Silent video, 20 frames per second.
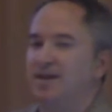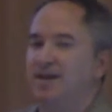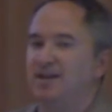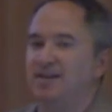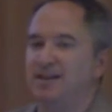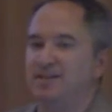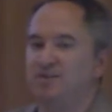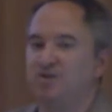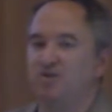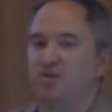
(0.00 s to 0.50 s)

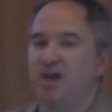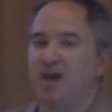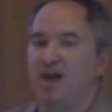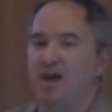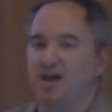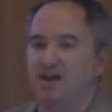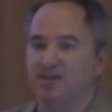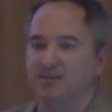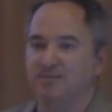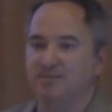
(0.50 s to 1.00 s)
And that's
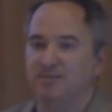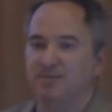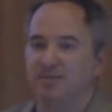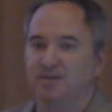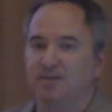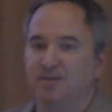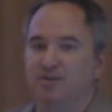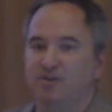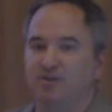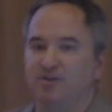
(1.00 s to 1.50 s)
okay.
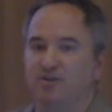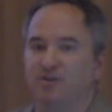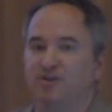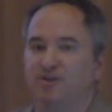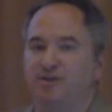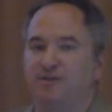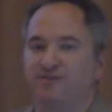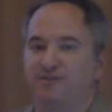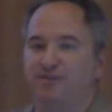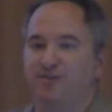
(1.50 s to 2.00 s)

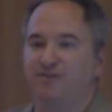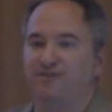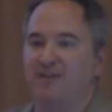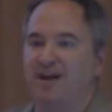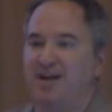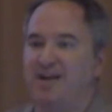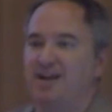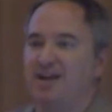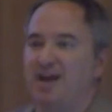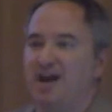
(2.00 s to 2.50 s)
You're
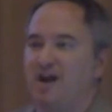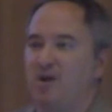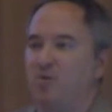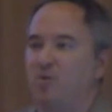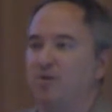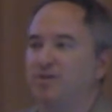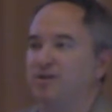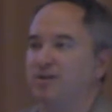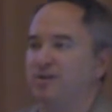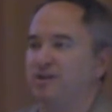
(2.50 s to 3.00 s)
finding
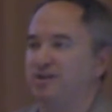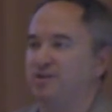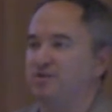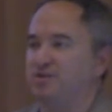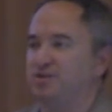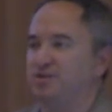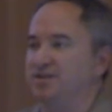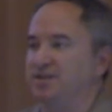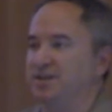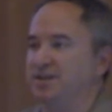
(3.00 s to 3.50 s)
out what they're
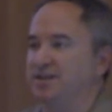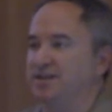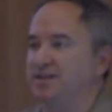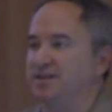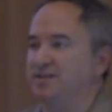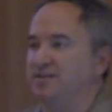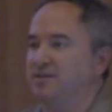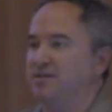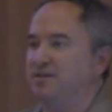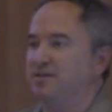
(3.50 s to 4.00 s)
interested in.
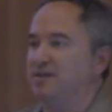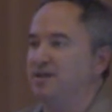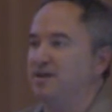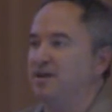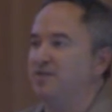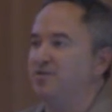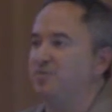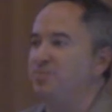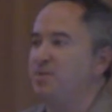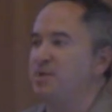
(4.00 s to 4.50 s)

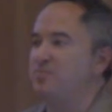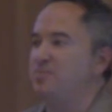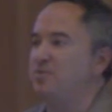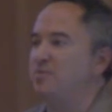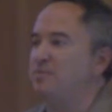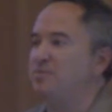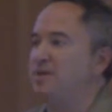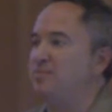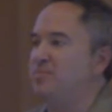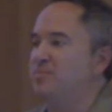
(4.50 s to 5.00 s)
Other
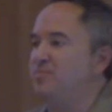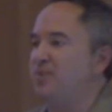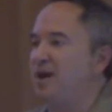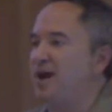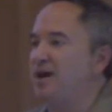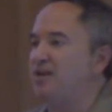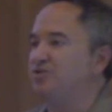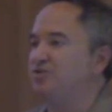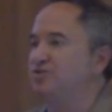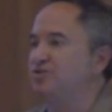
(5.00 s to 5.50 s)
people may be
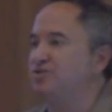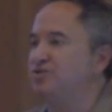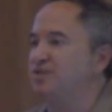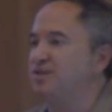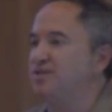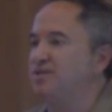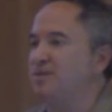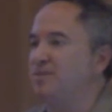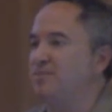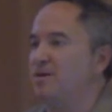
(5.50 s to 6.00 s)

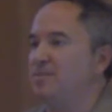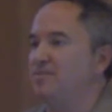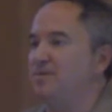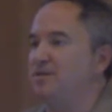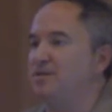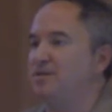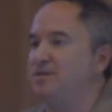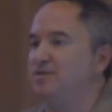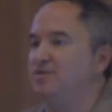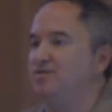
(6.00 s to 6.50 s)
browsers and they may
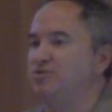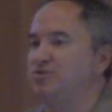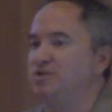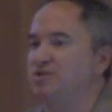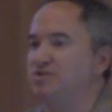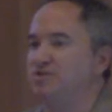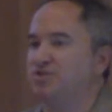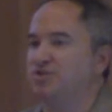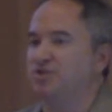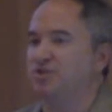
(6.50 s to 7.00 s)
be
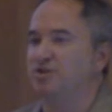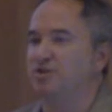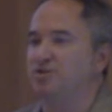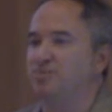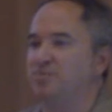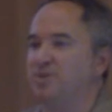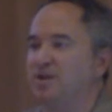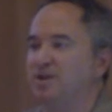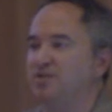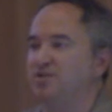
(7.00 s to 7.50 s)
using the
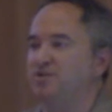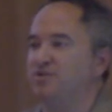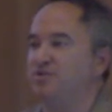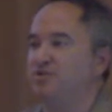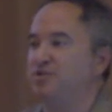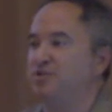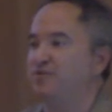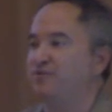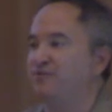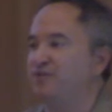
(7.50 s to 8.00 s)
search because they're
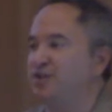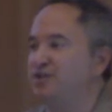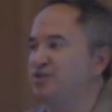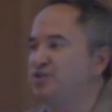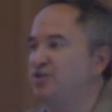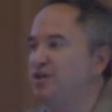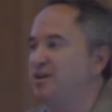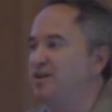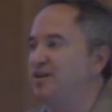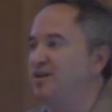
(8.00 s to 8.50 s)
just
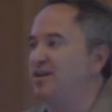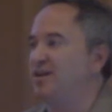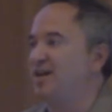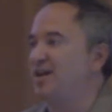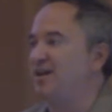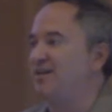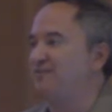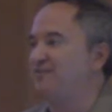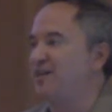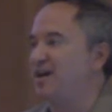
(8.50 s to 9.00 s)
frustrated
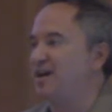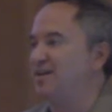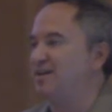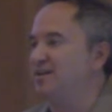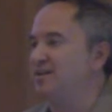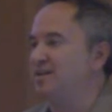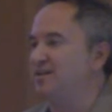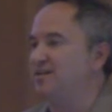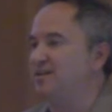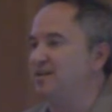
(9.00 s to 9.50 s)
and can't find
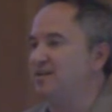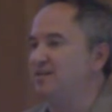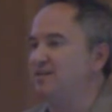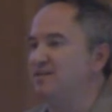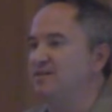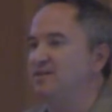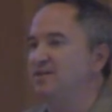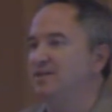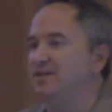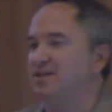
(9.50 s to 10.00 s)

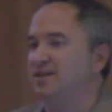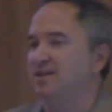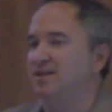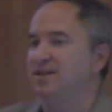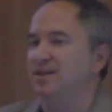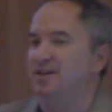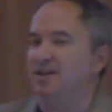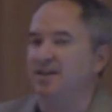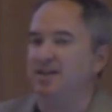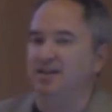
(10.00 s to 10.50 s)

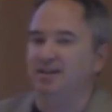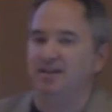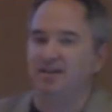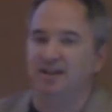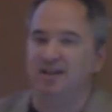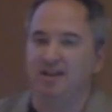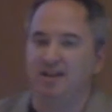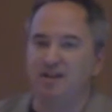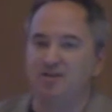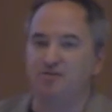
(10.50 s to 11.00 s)

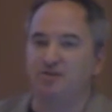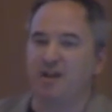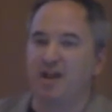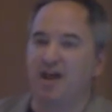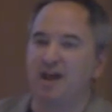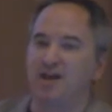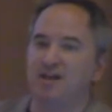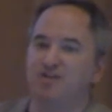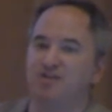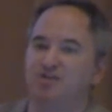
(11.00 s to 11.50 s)
anything. In either
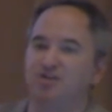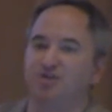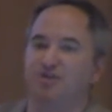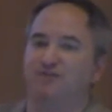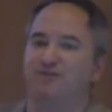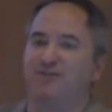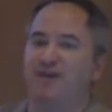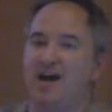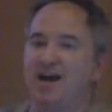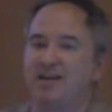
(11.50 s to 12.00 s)
case, you're
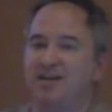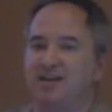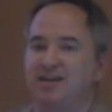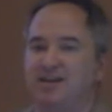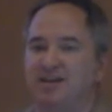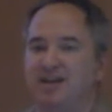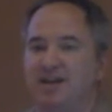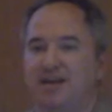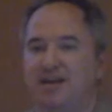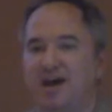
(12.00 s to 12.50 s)

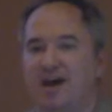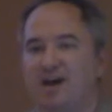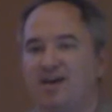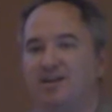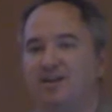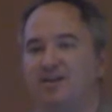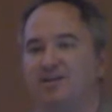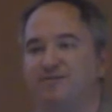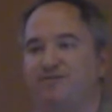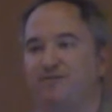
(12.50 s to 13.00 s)
finding
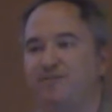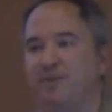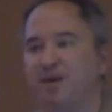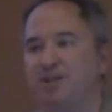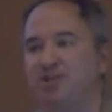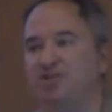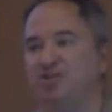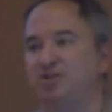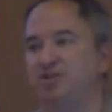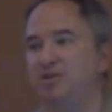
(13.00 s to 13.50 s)
out
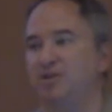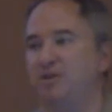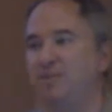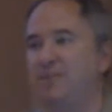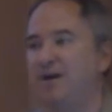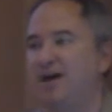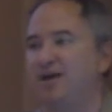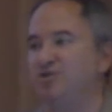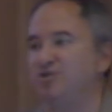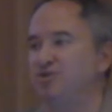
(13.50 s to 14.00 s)
information
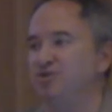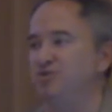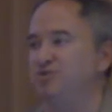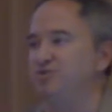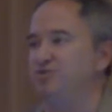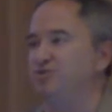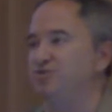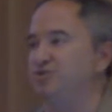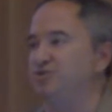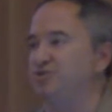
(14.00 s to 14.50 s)
about your
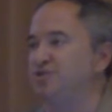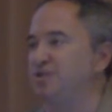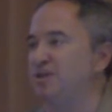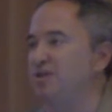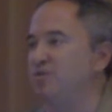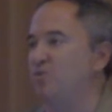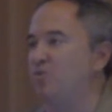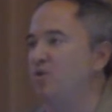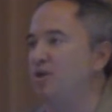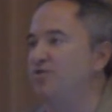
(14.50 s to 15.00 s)
users
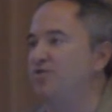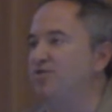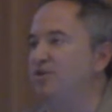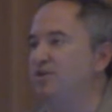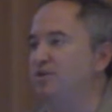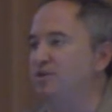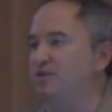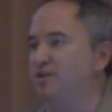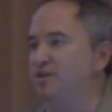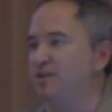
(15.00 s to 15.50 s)
and what
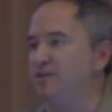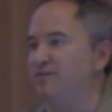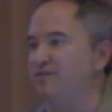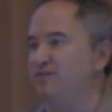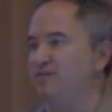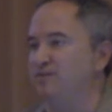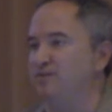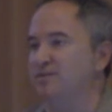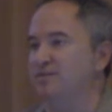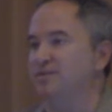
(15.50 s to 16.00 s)
they're looking
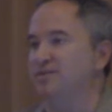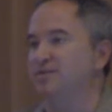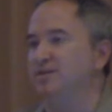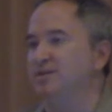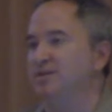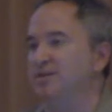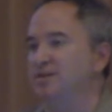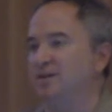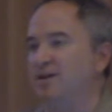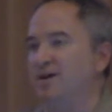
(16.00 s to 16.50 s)

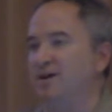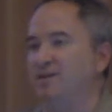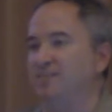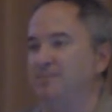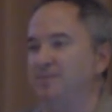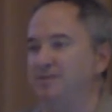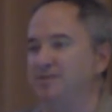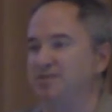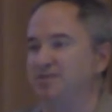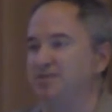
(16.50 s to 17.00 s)

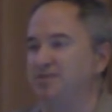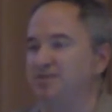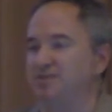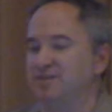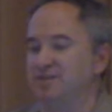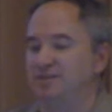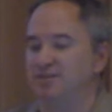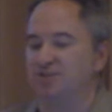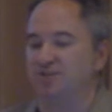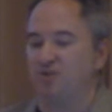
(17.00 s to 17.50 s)
for.
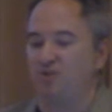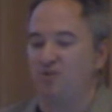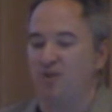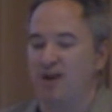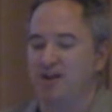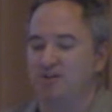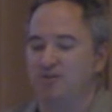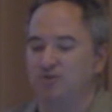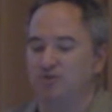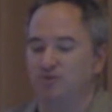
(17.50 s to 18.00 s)
It's a
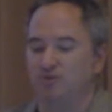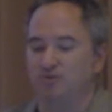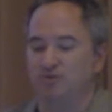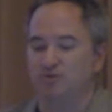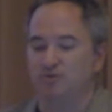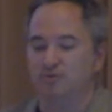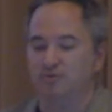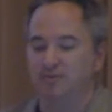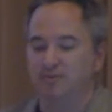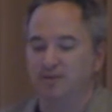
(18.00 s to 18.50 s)
great
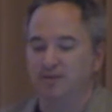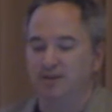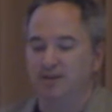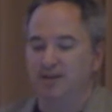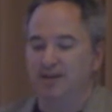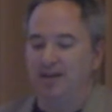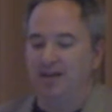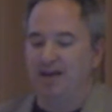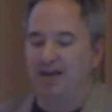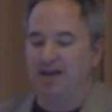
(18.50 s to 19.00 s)
tool.
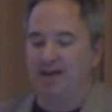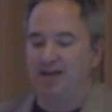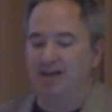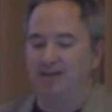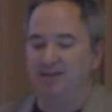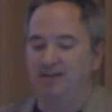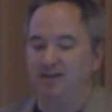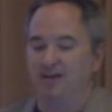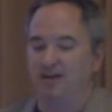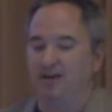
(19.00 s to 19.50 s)

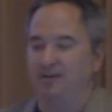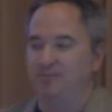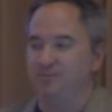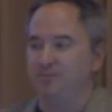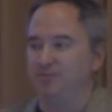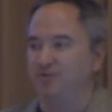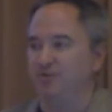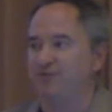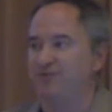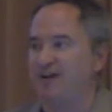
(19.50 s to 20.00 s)
And
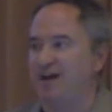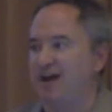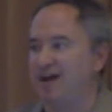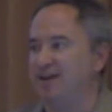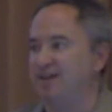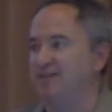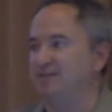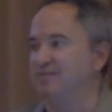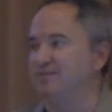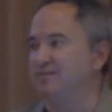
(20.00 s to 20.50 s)
you'll
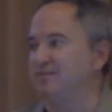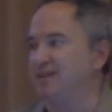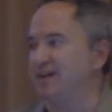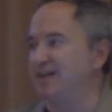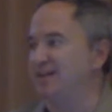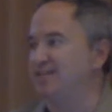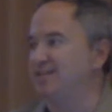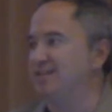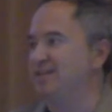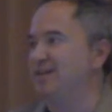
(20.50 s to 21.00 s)
find,
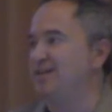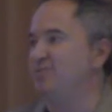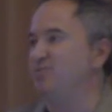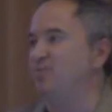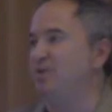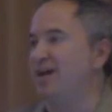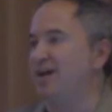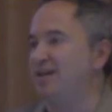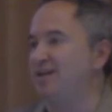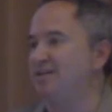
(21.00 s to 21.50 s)
like I
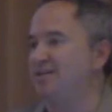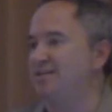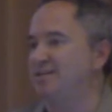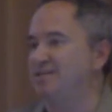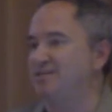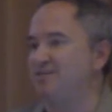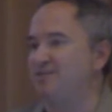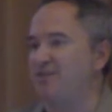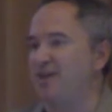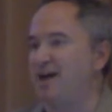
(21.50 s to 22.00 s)
said, we had
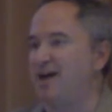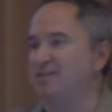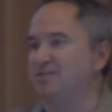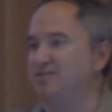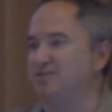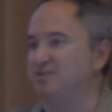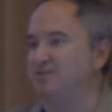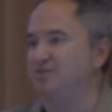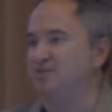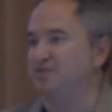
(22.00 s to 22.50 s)
tens of
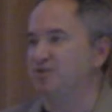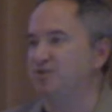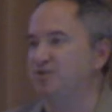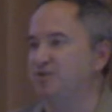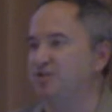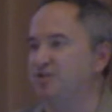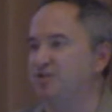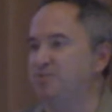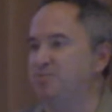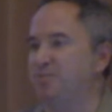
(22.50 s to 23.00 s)
thousands of
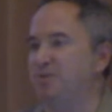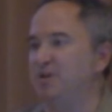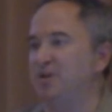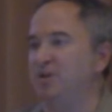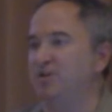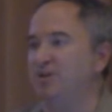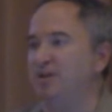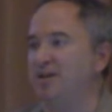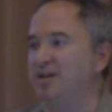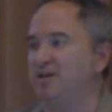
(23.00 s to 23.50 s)
searches,
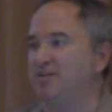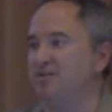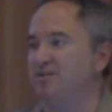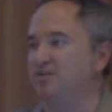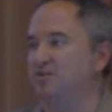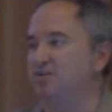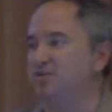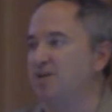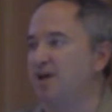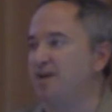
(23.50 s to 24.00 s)
but looking at
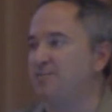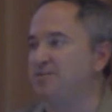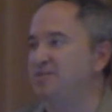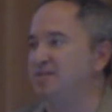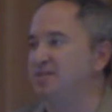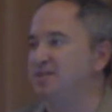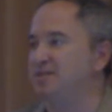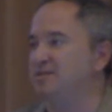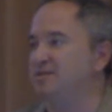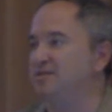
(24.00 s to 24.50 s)
those
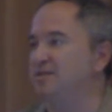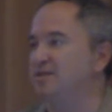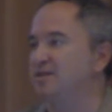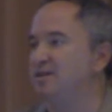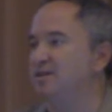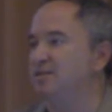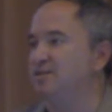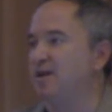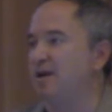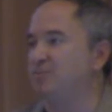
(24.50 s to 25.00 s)
top 10,
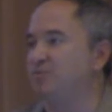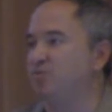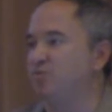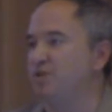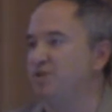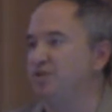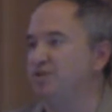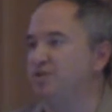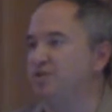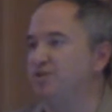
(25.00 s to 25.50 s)
top
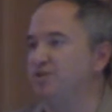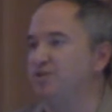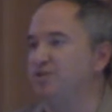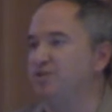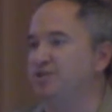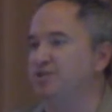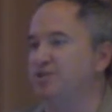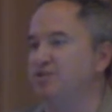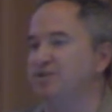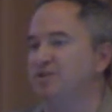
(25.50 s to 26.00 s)
20
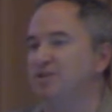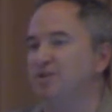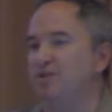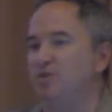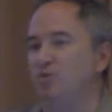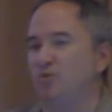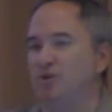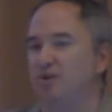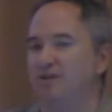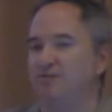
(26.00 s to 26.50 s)
searches
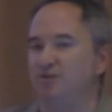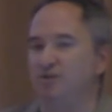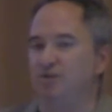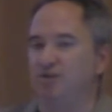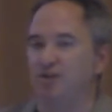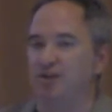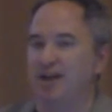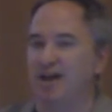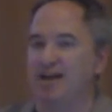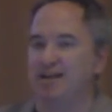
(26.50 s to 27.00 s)
will give you a
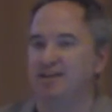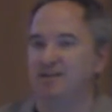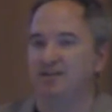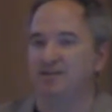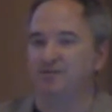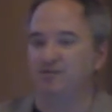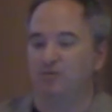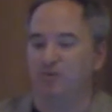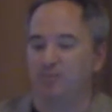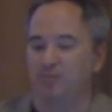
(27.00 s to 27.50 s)
good
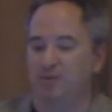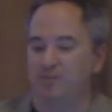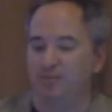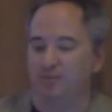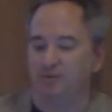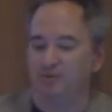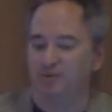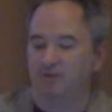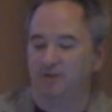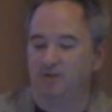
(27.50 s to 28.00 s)
idea of what
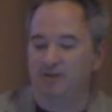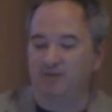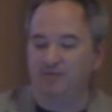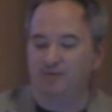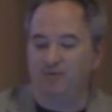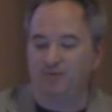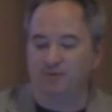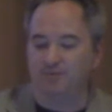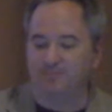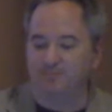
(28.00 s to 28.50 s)
people are looking
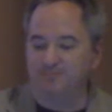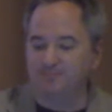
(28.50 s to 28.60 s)
for.